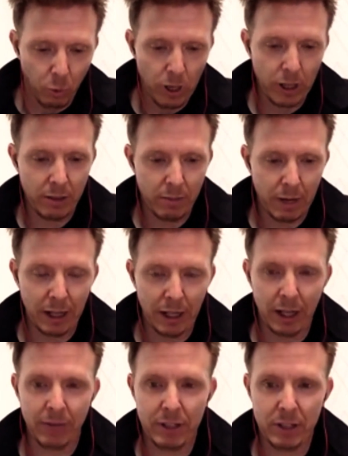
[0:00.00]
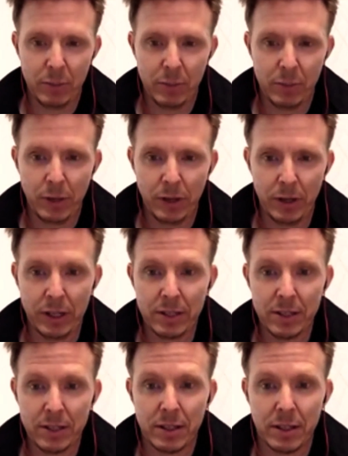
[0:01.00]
with my life experience.